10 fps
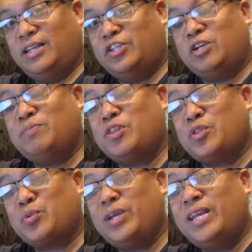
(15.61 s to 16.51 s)
it took me
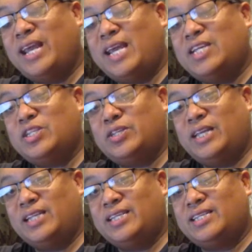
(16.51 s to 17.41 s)
three days to
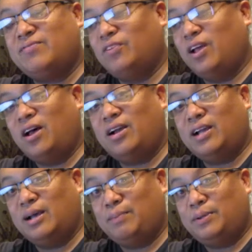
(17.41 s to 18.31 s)
get this
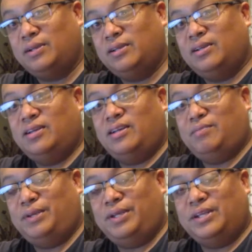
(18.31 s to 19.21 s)
vlog up
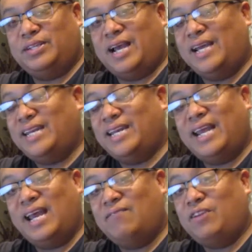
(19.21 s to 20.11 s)
because I didn't
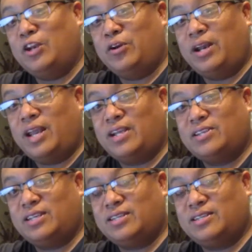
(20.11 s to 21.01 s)
have internet
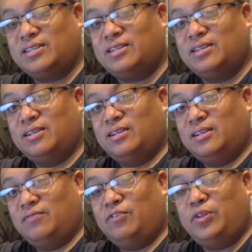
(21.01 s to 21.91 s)
access
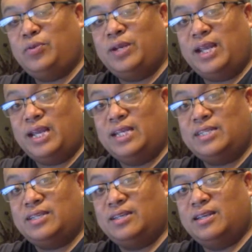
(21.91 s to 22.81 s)
for three
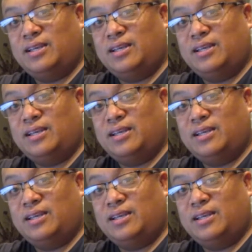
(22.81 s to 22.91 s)
days.